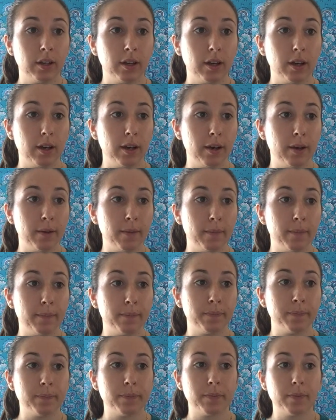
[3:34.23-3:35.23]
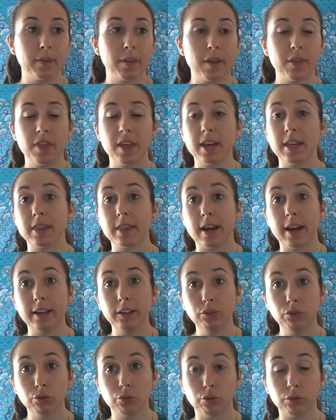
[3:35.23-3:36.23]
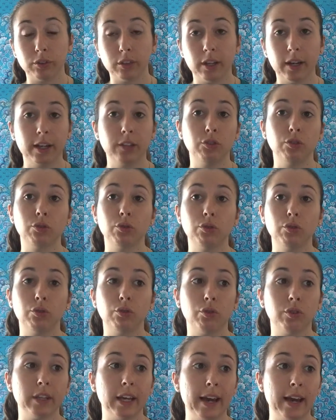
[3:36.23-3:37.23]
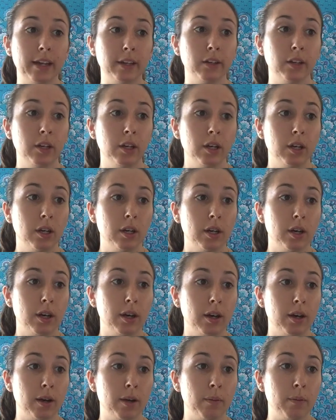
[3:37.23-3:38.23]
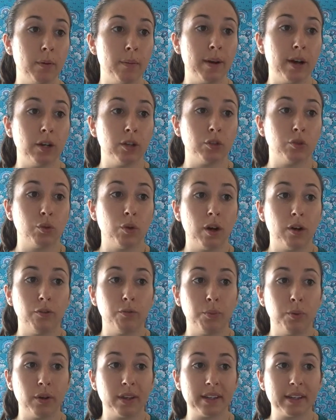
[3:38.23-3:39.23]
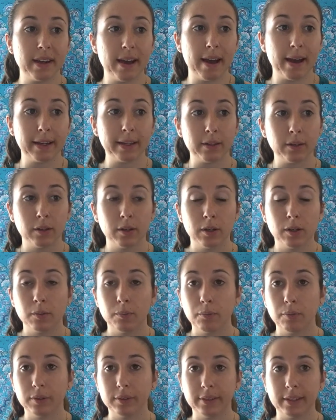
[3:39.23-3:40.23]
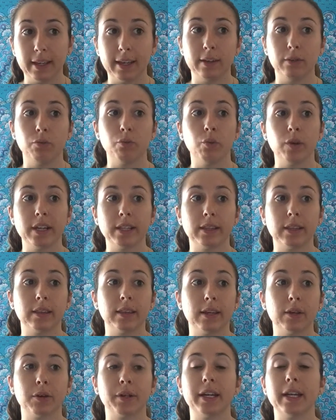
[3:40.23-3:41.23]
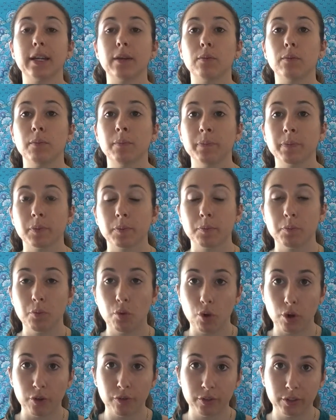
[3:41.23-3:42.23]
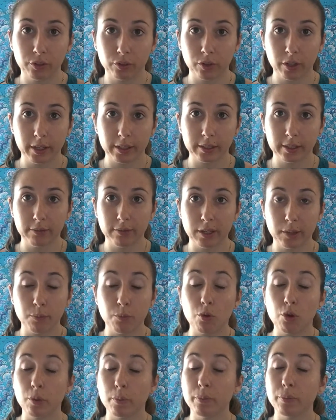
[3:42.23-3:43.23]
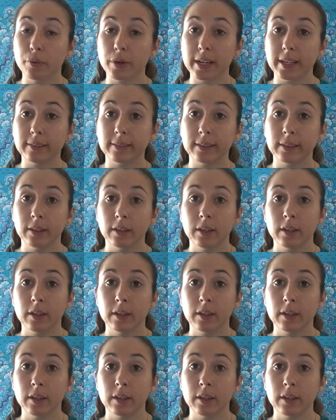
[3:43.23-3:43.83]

than the high schools. High schools only had about a 12.9% rate that they are getting more physical activity, more breaks